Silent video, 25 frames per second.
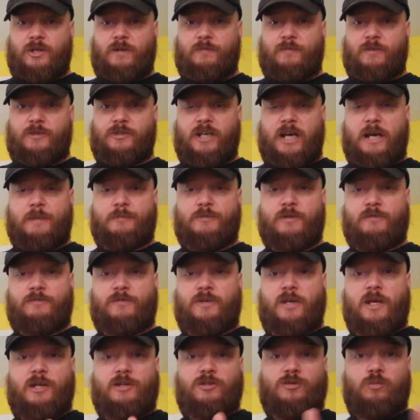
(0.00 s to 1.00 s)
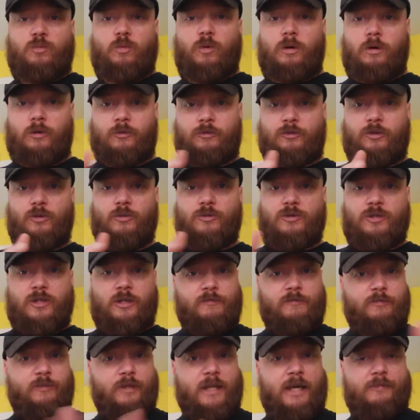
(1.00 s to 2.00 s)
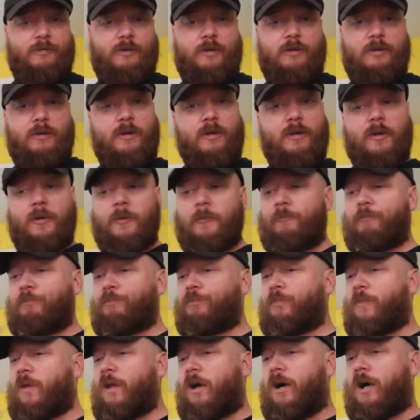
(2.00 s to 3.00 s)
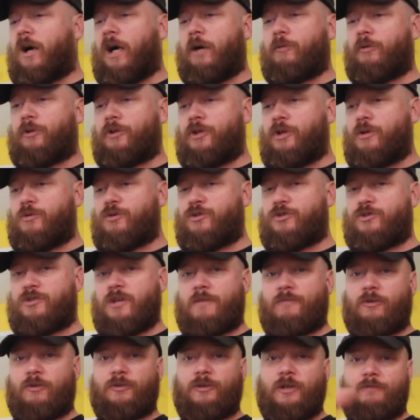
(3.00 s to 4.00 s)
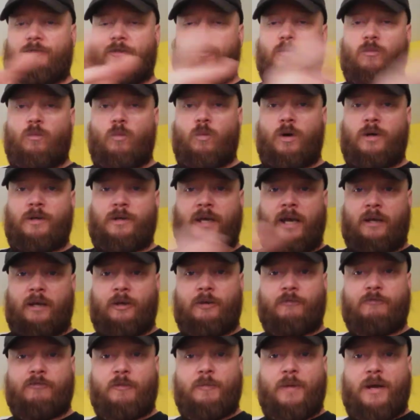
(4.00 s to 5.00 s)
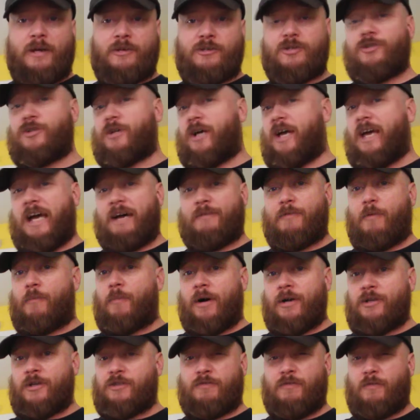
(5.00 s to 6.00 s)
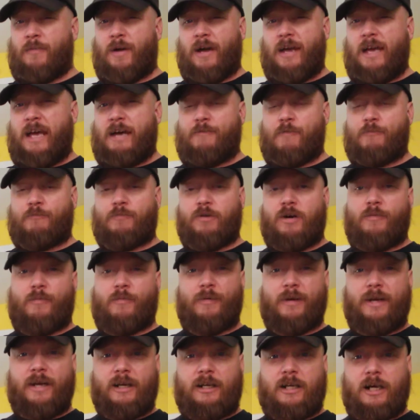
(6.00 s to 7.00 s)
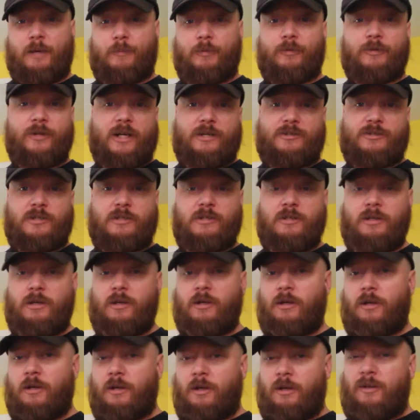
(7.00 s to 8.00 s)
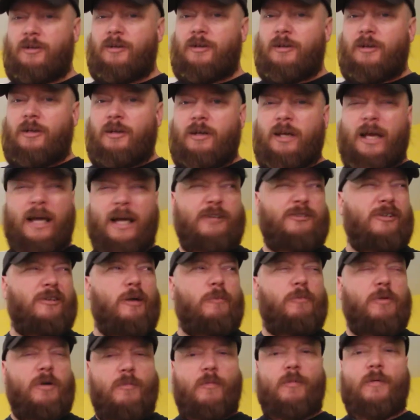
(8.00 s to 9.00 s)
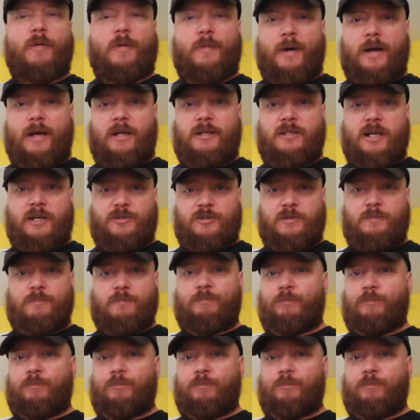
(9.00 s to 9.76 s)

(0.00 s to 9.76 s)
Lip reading: different types of yeast will do to the flavor, I will use several different 1 gallon fermenters. I have a bunch of them. I have probably a couple dozen. Actually, no, probably about a dozen.